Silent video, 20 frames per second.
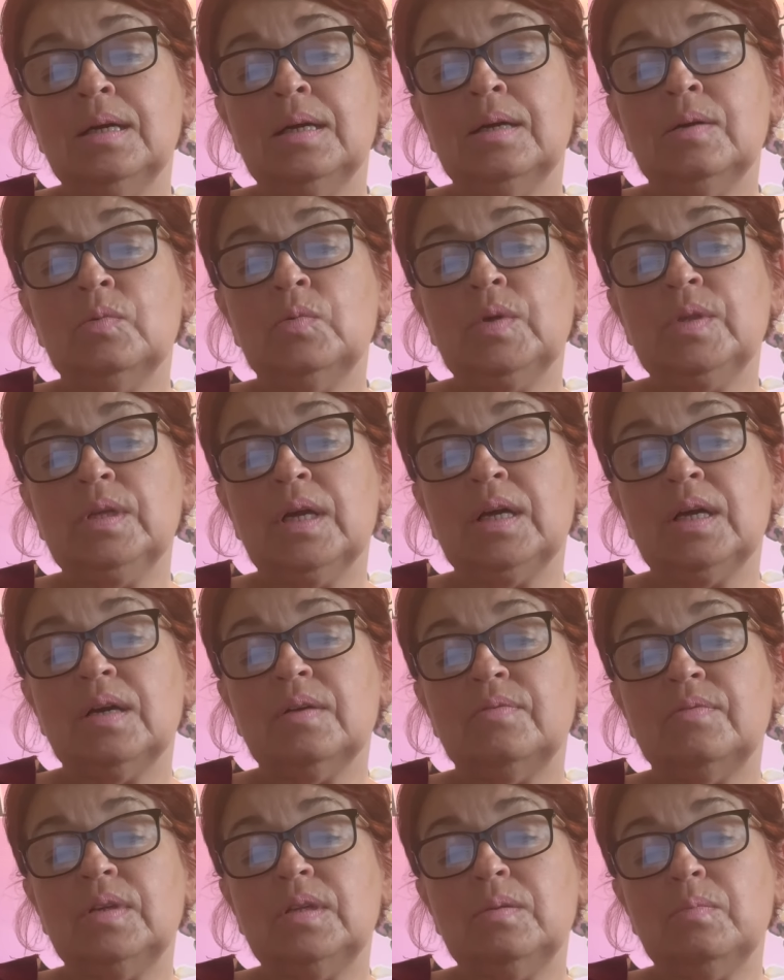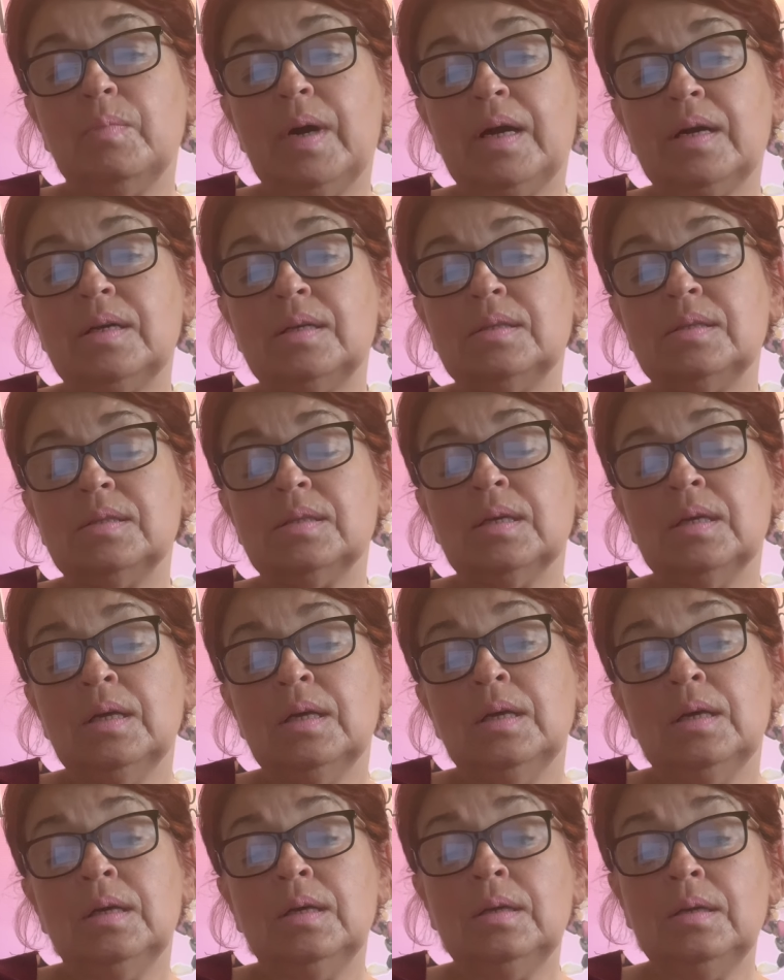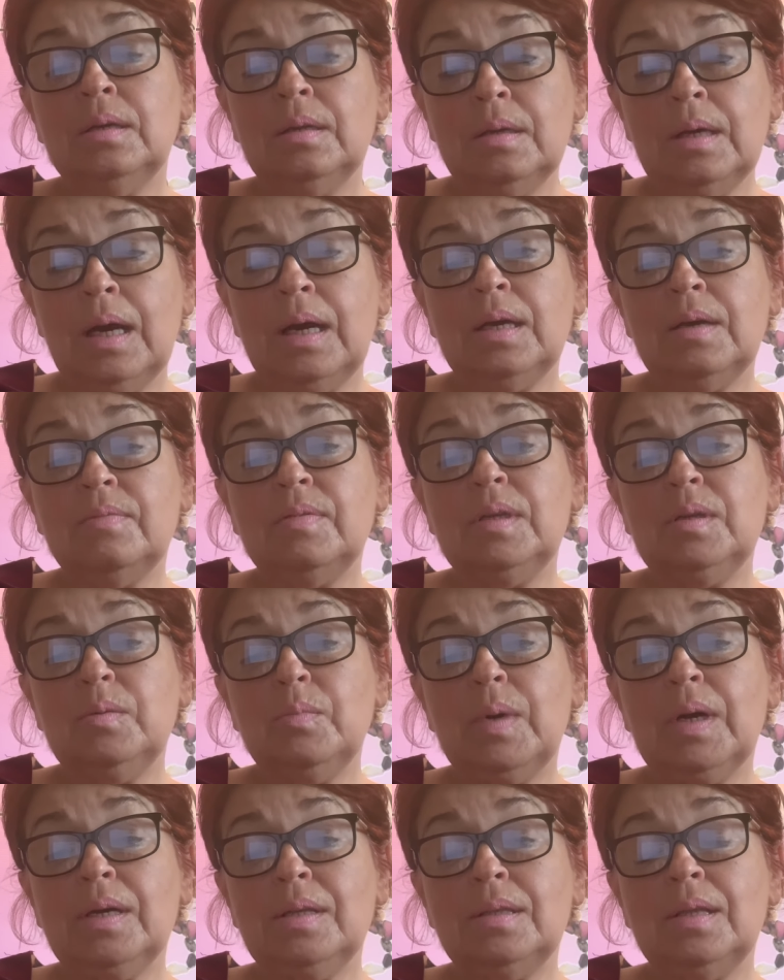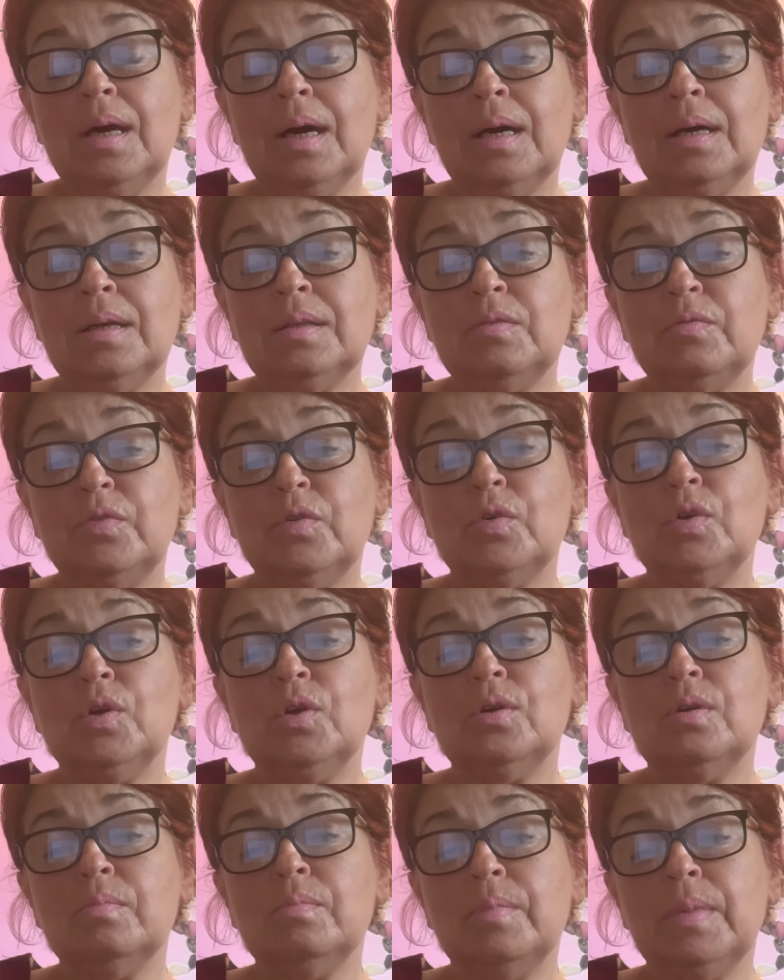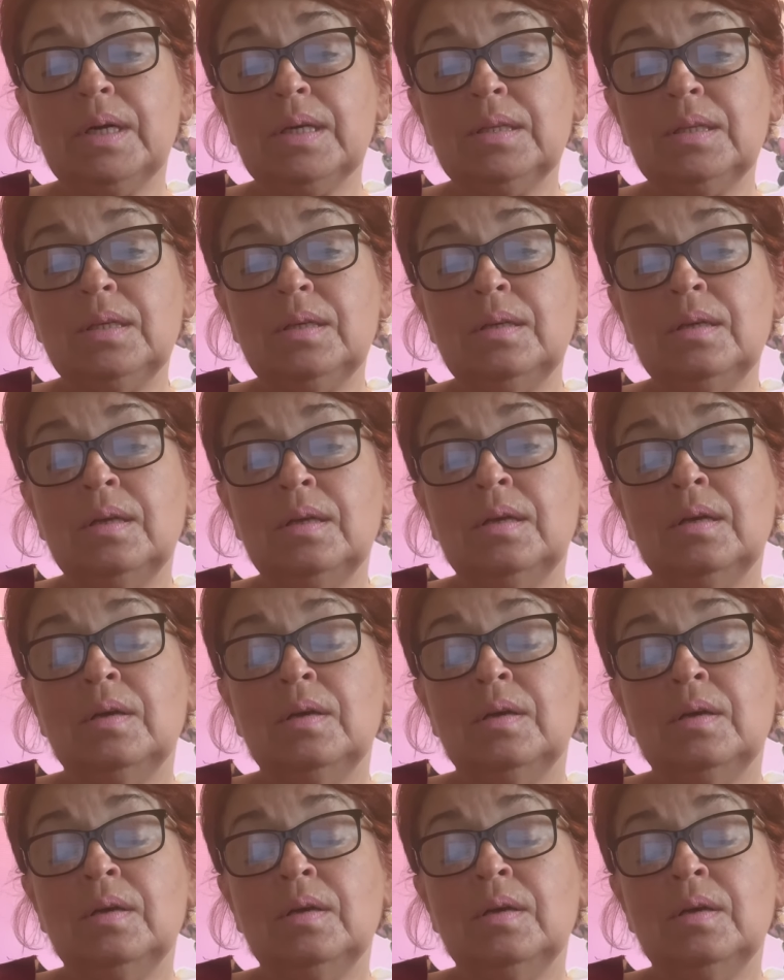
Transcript: what i have in mind eh, i have in mind that for your money